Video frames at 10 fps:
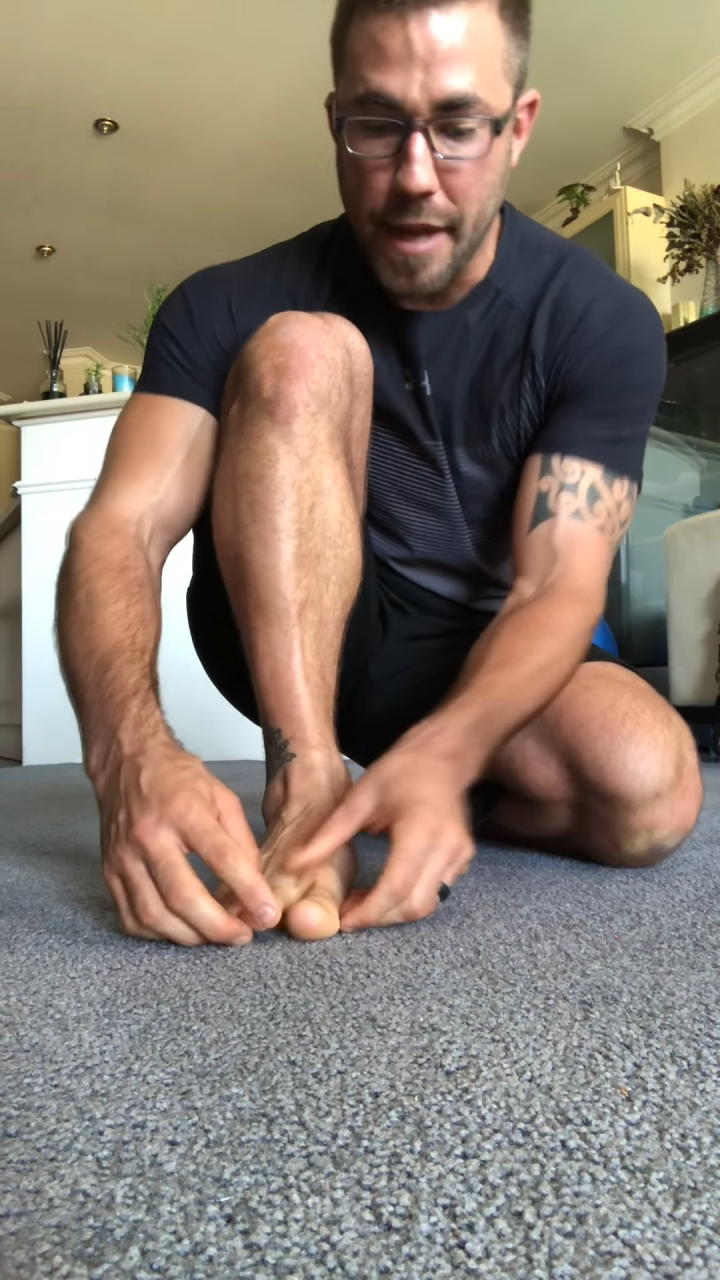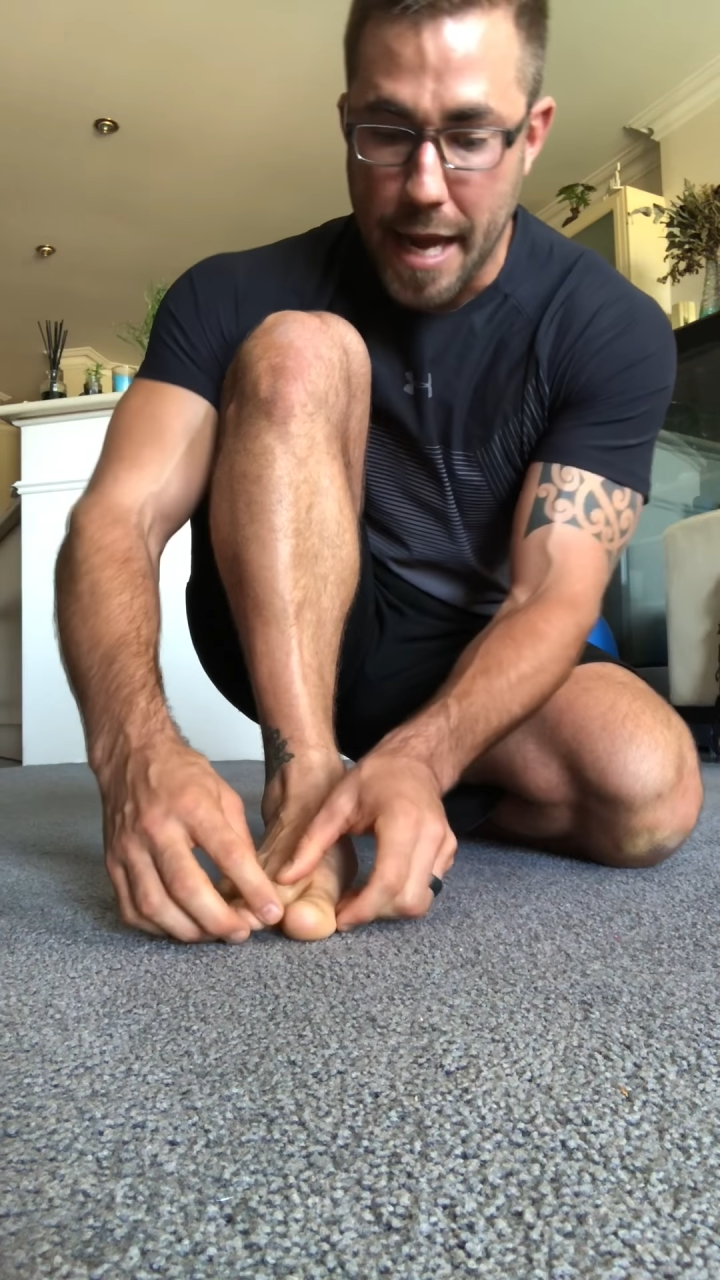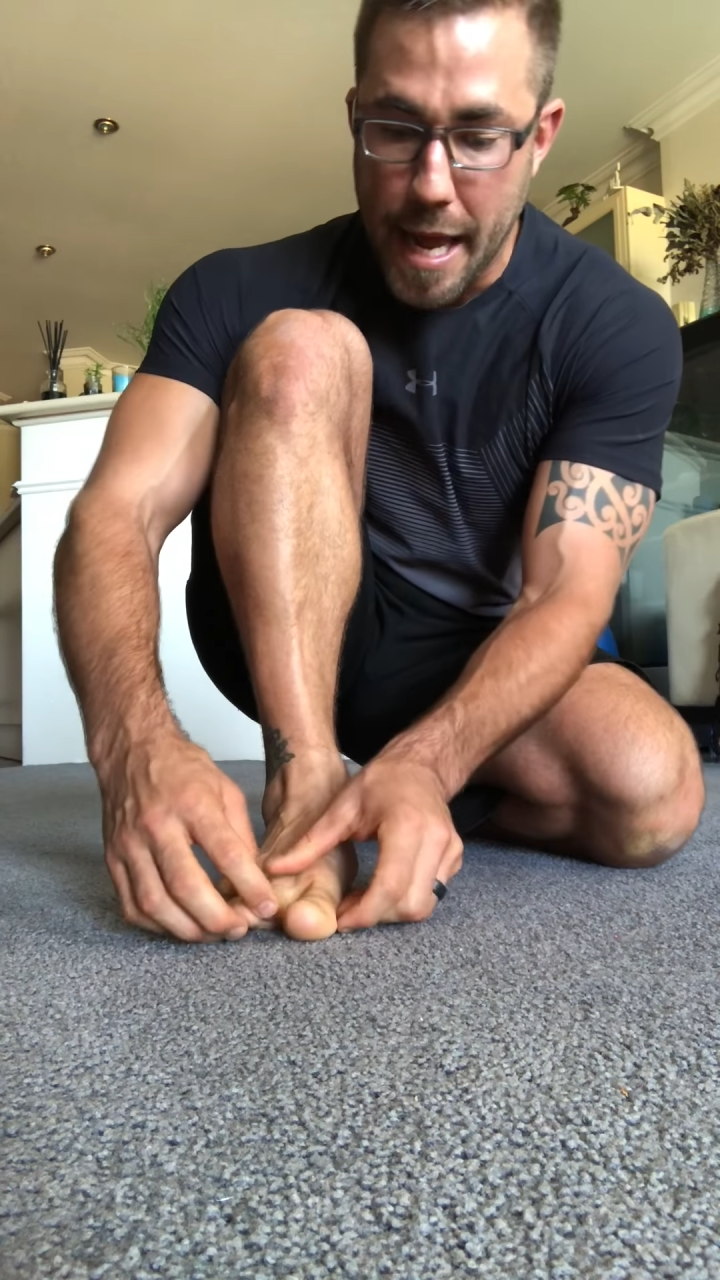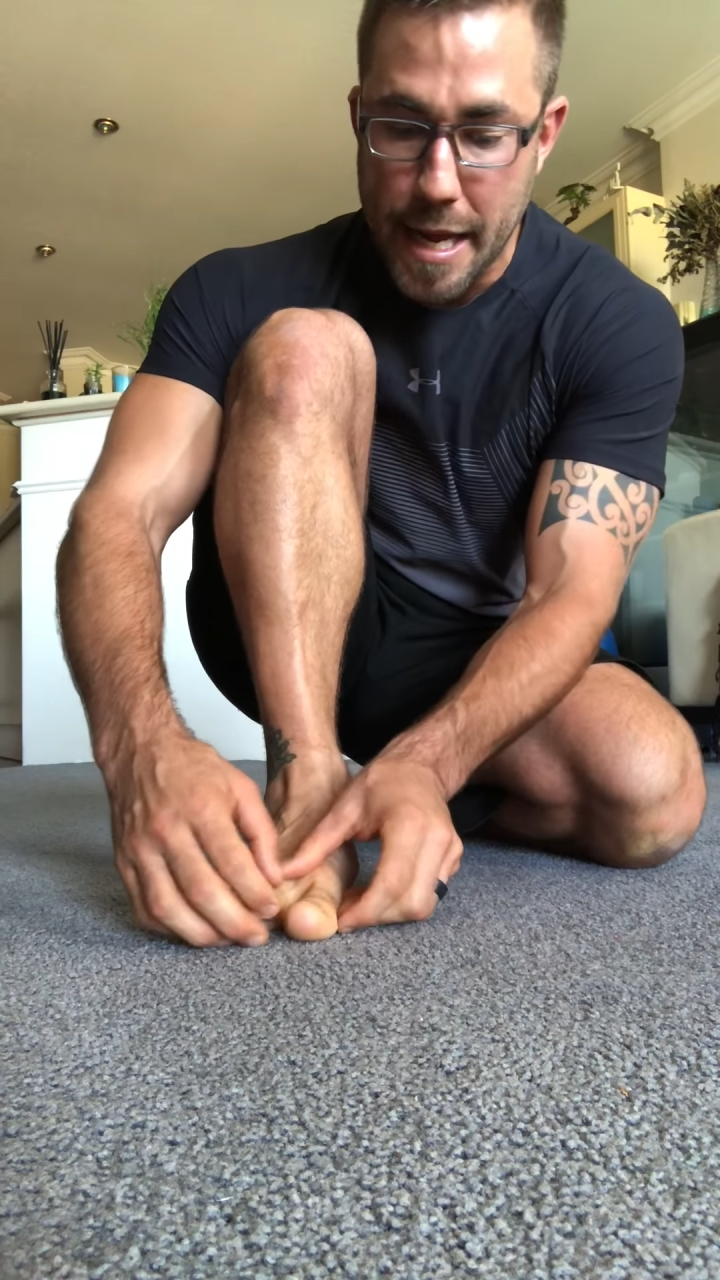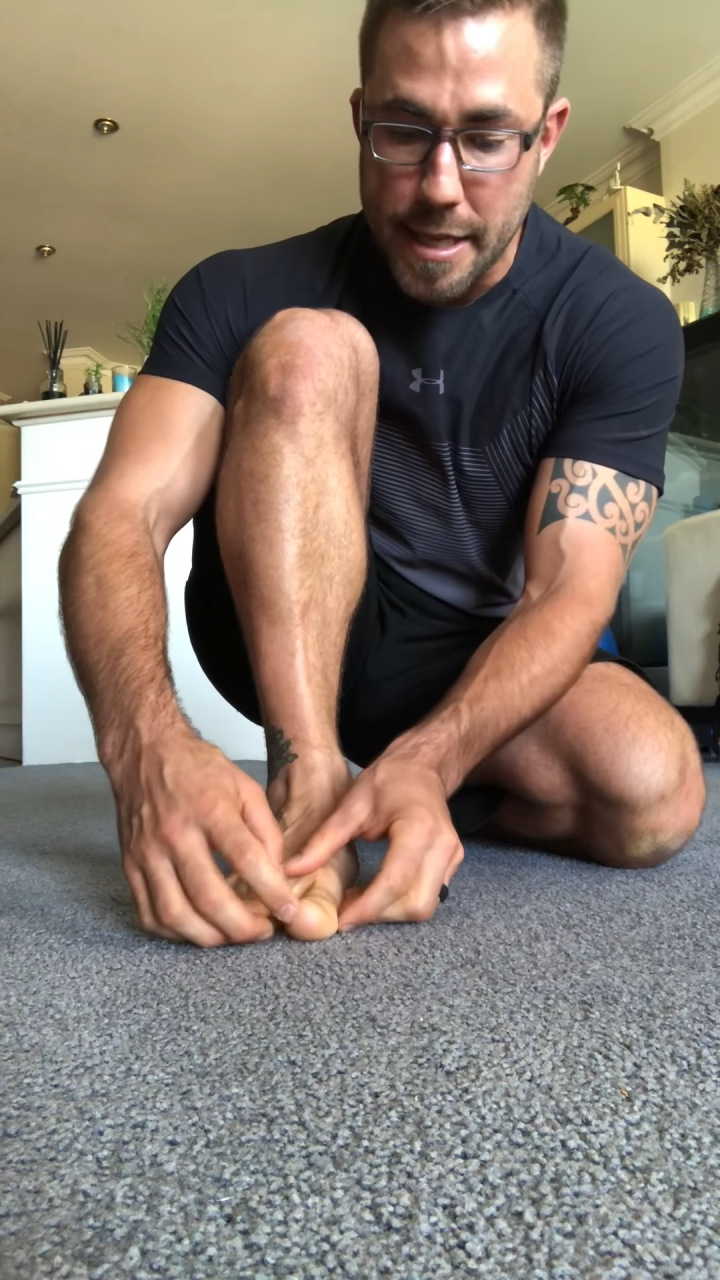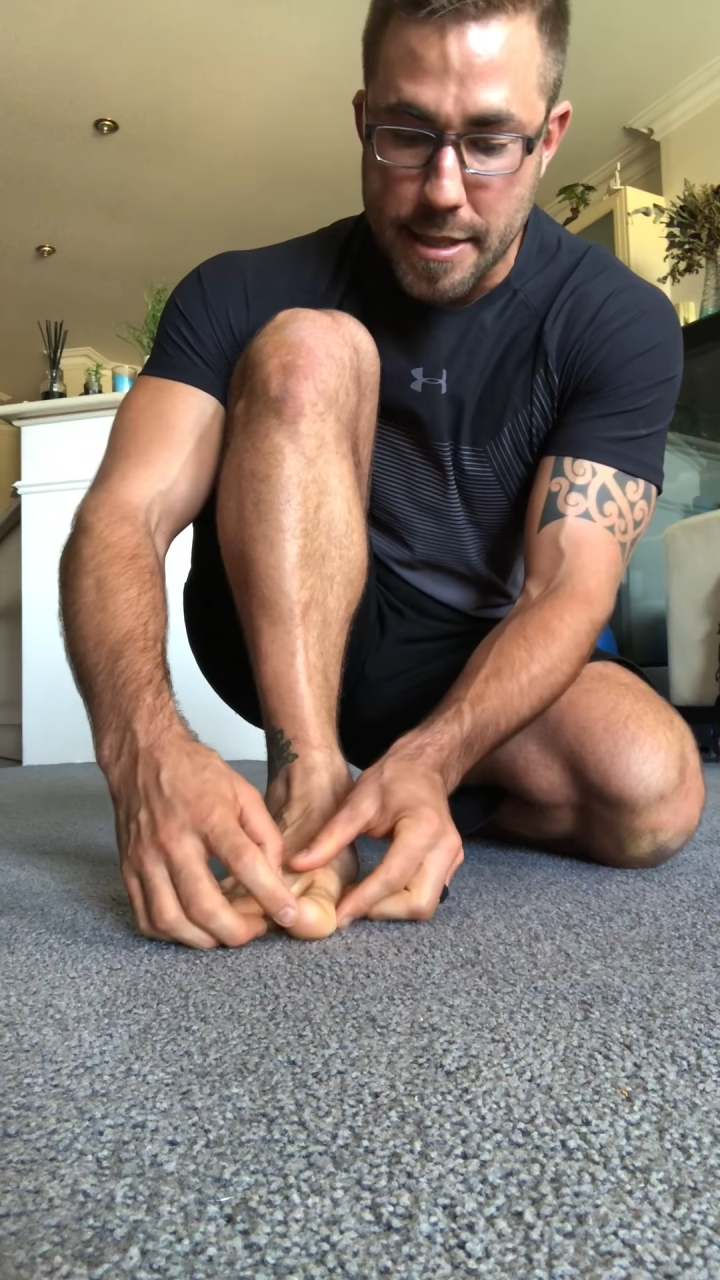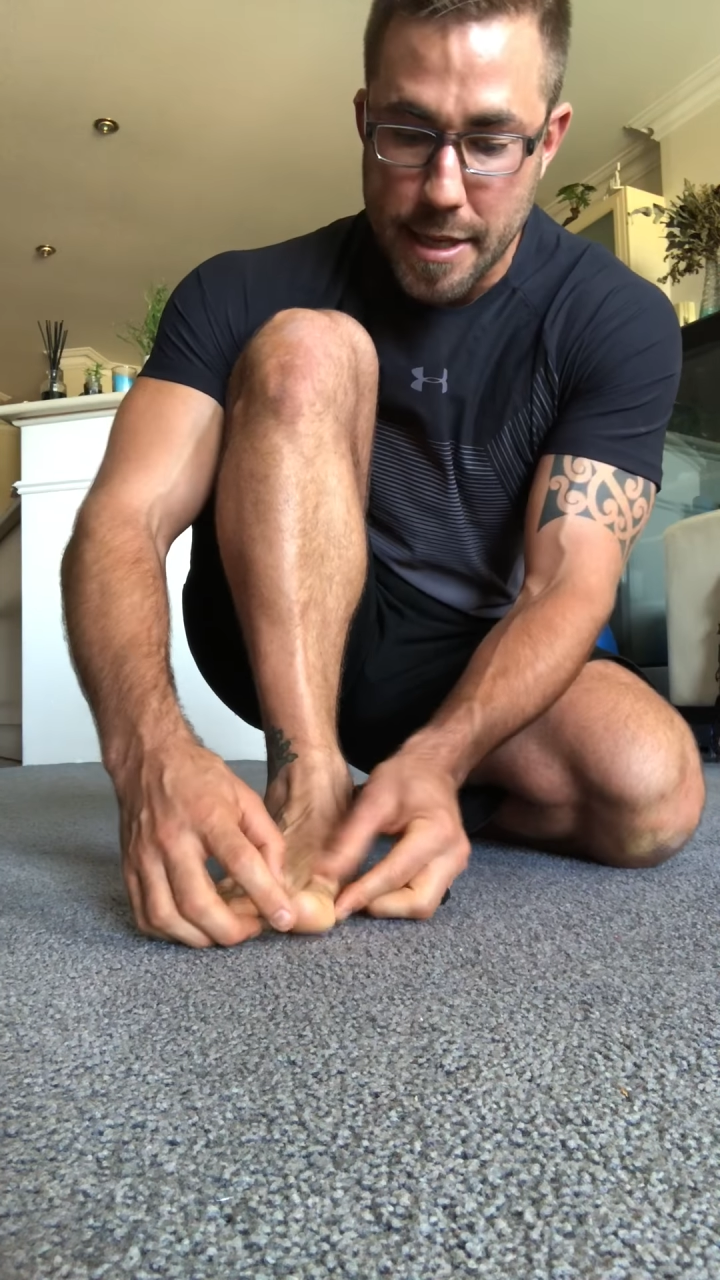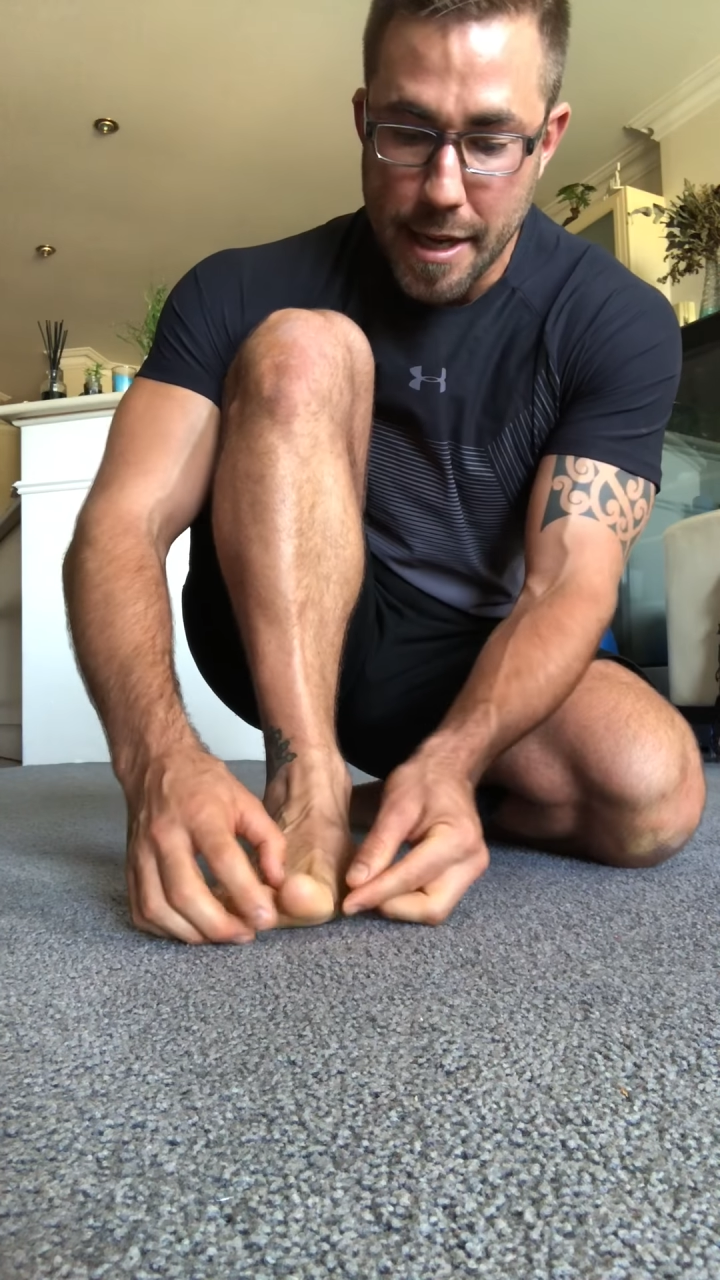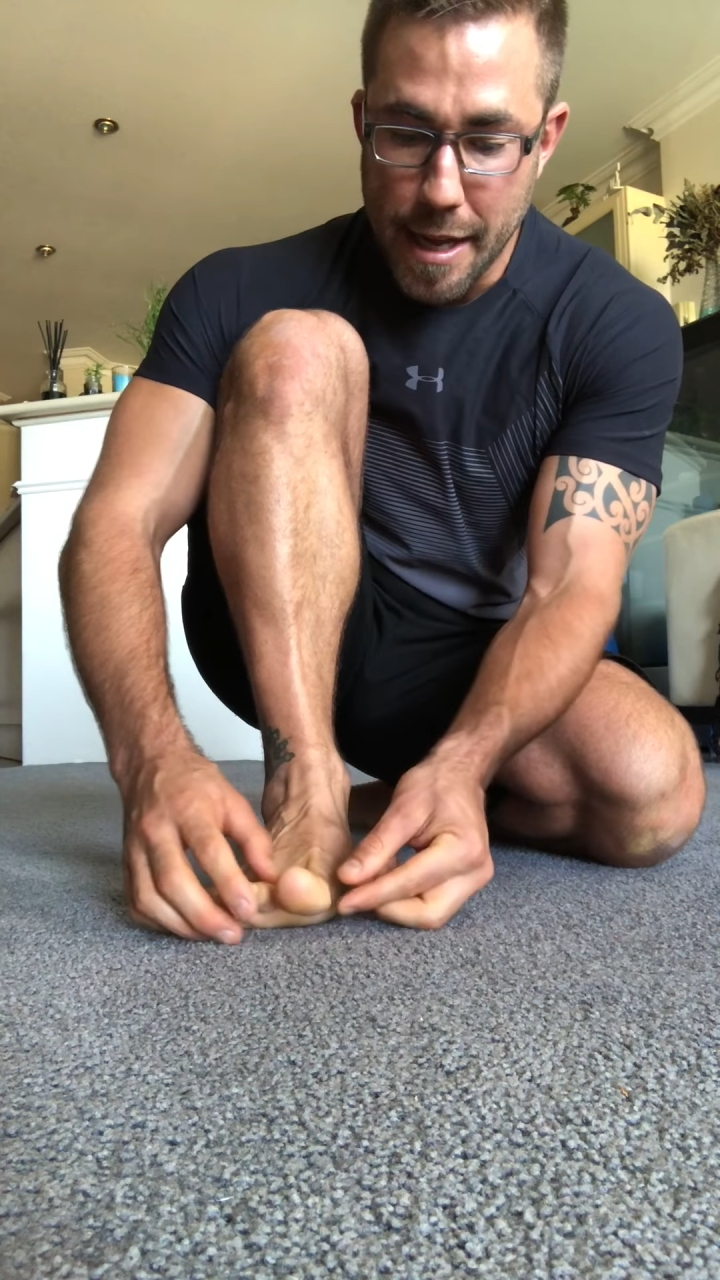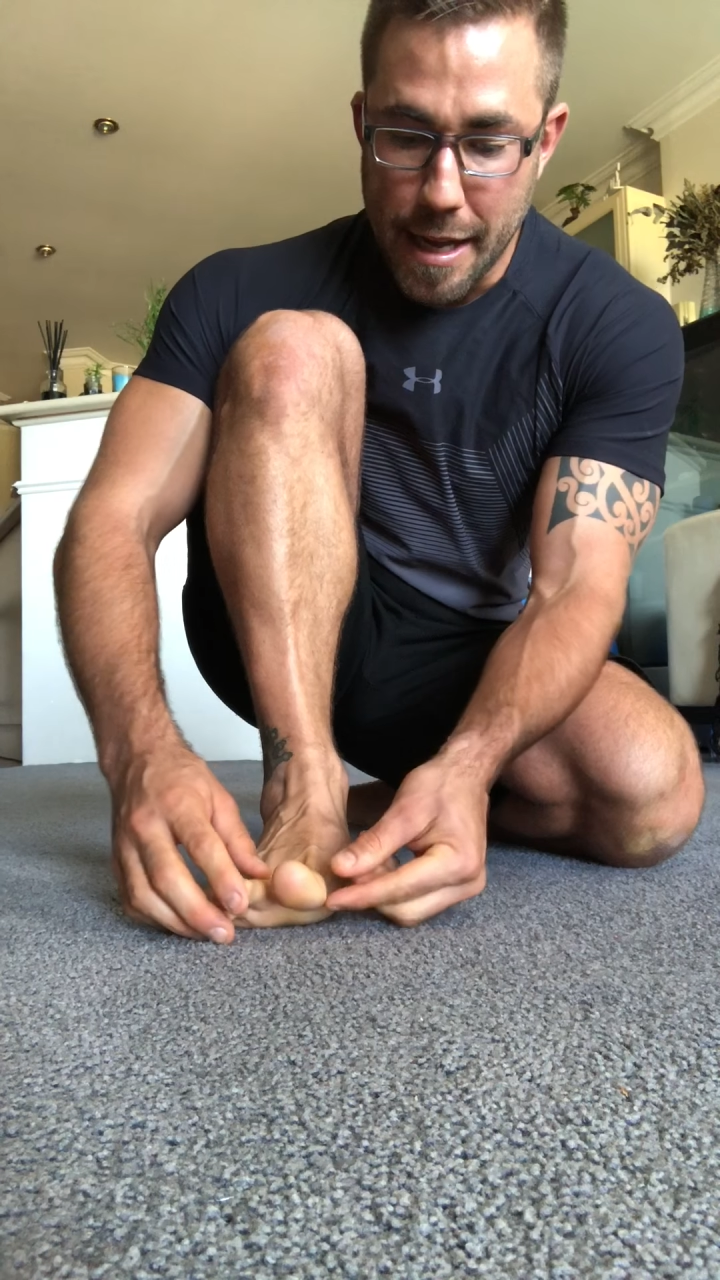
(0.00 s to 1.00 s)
that has